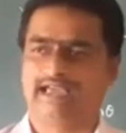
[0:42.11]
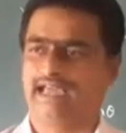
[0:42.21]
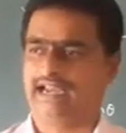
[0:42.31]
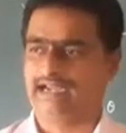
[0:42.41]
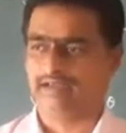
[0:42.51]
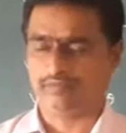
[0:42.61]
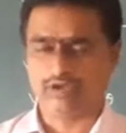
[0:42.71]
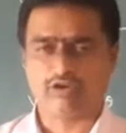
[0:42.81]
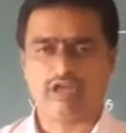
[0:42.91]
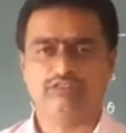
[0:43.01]
and
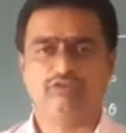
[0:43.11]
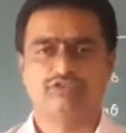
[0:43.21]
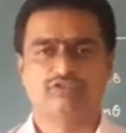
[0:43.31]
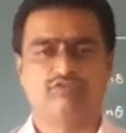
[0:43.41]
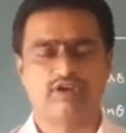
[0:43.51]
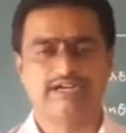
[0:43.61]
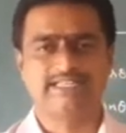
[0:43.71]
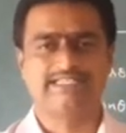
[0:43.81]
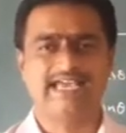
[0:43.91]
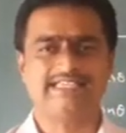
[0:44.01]
we call those
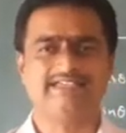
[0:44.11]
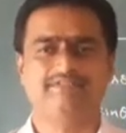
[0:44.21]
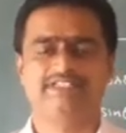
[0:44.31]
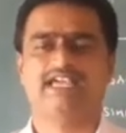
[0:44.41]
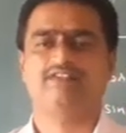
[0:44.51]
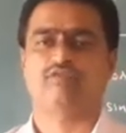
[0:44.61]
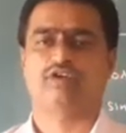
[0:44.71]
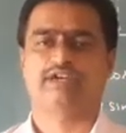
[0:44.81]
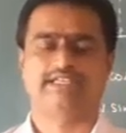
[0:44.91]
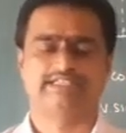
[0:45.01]
quantities as physical
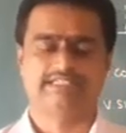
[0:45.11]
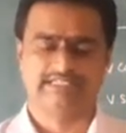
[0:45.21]
quantities.